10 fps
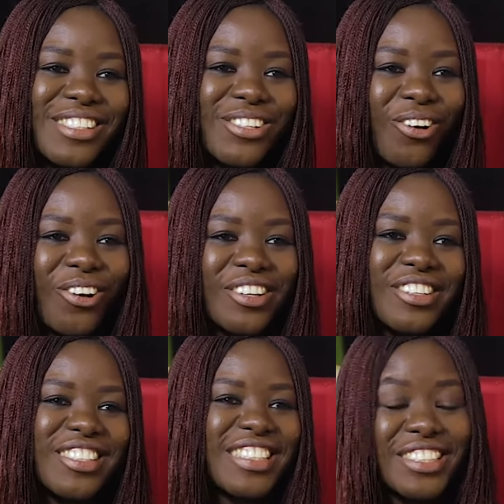So
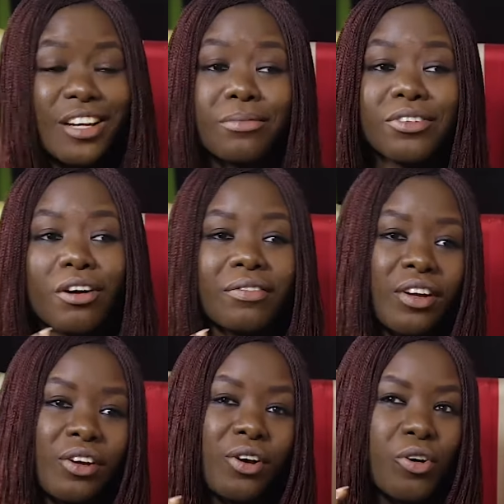just in terms of
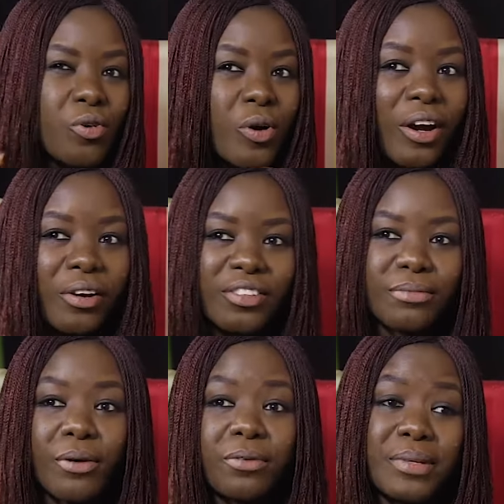who our
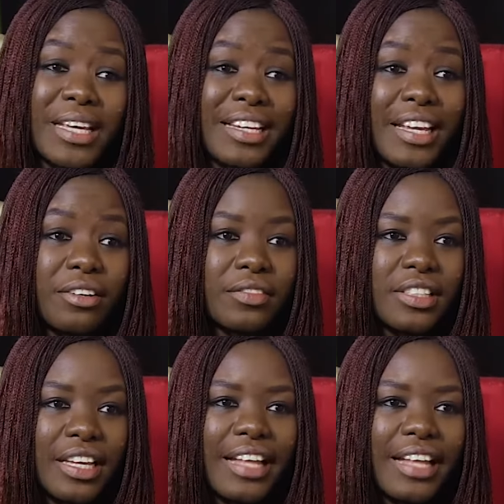customer will be at the end of the day.